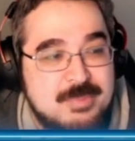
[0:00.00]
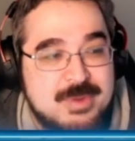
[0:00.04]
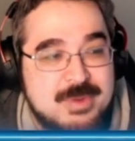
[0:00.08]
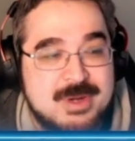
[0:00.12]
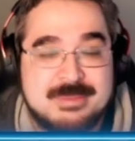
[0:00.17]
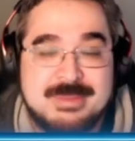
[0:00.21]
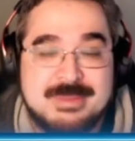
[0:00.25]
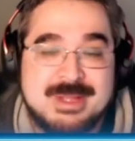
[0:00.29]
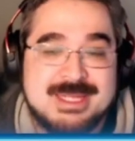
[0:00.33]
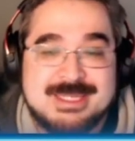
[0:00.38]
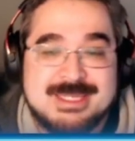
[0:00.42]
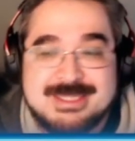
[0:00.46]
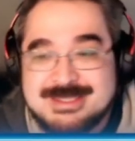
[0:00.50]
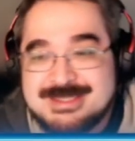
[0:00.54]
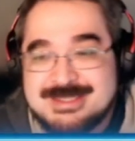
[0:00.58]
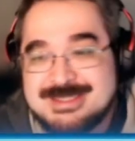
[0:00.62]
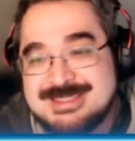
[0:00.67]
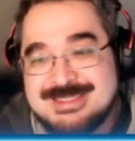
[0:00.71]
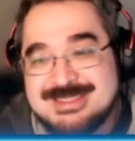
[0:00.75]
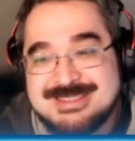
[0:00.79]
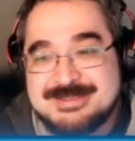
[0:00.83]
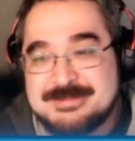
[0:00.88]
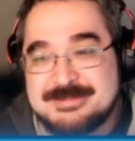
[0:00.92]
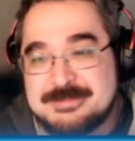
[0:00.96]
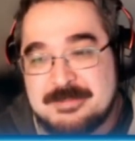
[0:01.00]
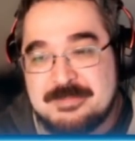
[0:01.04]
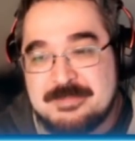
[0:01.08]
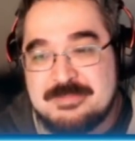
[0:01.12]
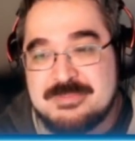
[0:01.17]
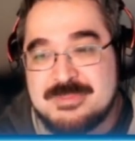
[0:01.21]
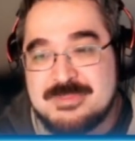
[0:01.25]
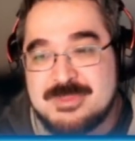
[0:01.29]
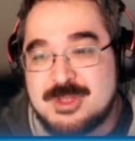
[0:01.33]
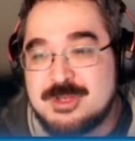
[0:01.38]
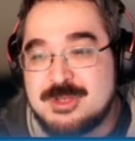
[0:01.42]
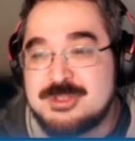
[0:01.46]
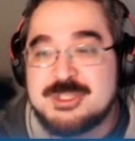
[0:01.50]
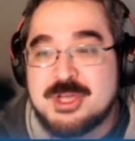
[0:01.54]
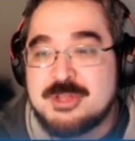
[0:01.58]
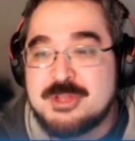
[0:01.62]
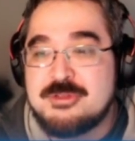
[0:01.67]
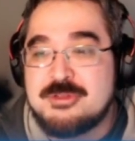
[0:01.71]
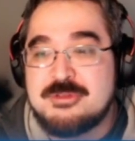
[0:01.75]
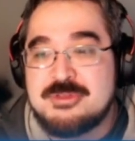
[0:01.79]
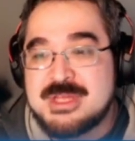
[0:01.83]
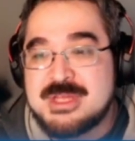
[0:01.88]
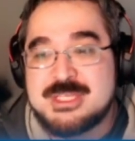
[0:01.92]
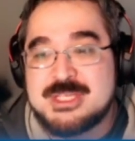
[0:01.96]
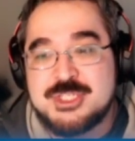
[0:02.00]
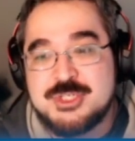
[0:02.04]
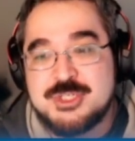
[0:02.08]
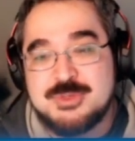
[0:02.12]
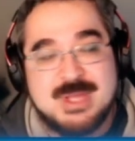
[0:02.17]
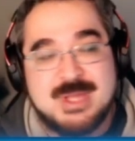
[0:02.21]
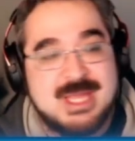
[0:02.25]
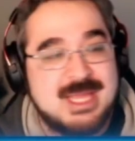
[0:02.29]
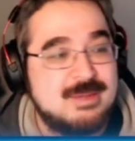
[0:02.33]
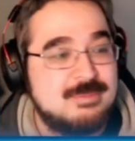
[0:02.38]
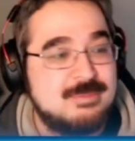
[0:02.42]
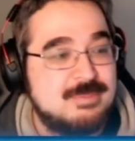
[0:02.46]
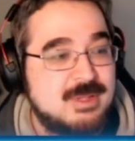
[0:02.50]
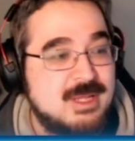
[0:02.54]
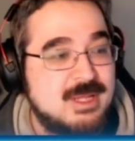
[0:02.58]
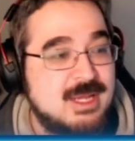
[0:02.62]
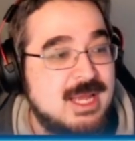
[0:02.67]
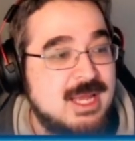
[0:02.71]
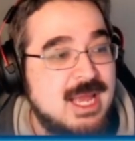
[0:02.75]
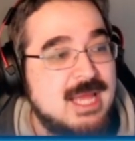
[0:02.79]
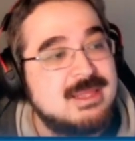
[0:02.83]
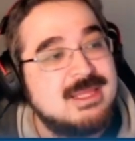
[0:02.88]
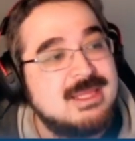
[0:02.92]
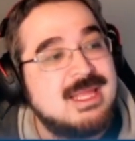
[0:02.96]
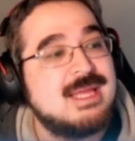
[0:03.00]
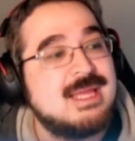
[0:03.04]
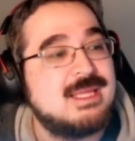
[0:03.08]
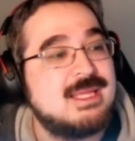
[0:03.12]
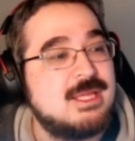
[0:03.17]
But I'm like, there's other things you can play, and like